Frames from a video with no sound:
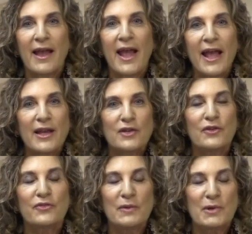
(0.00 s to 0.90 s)
and your
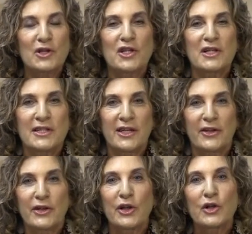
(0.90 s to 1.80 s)
female
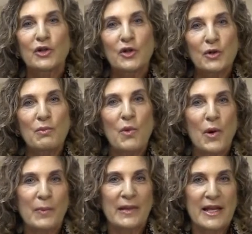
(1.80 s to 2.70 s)
genitalia look
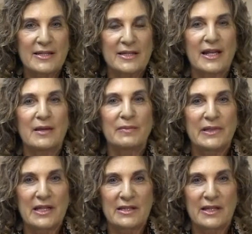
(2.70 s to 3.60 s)
more pleasant and
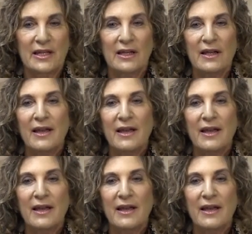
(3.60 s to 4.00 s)
pleasing.